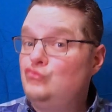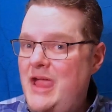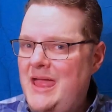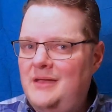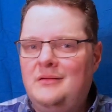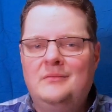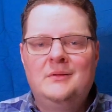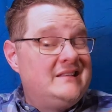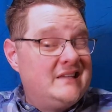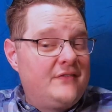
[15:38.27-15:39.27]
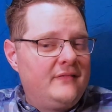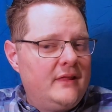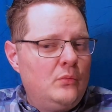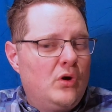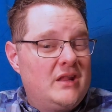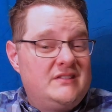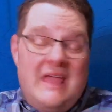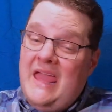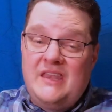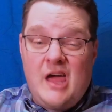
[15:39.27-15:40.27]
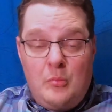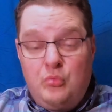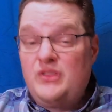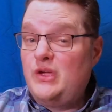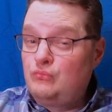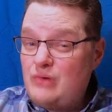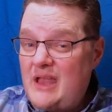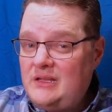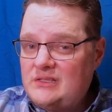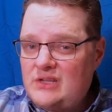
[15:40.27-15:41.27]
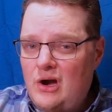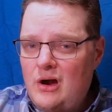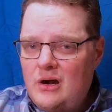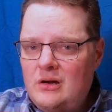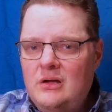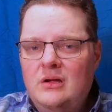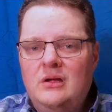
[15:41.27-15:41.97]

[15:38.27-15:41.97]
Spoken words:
red. I definitely wanted to end up with a red guitar,